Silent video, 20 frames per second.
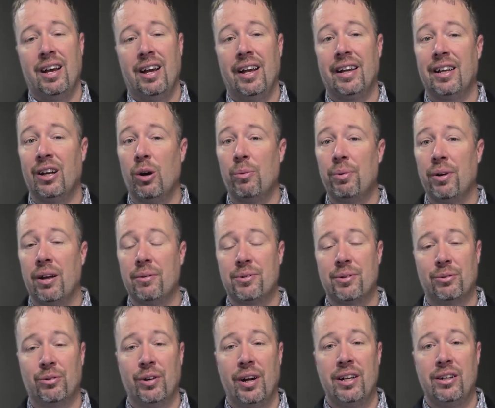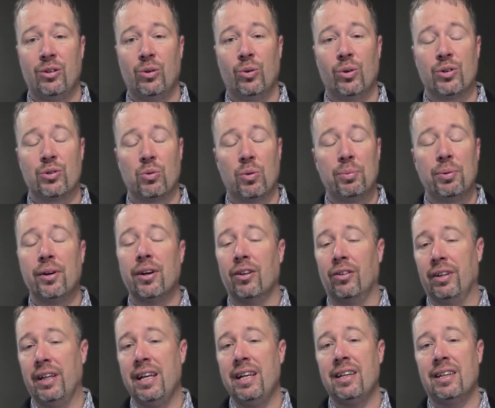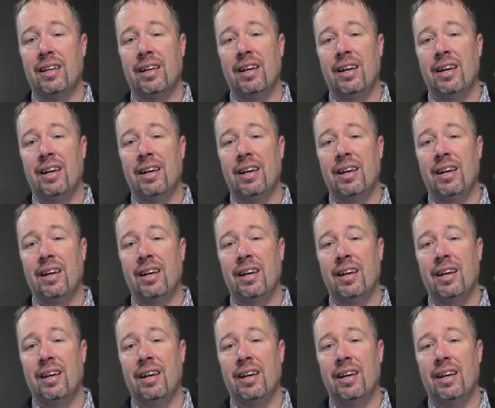It can open up some great doors. We'll put a link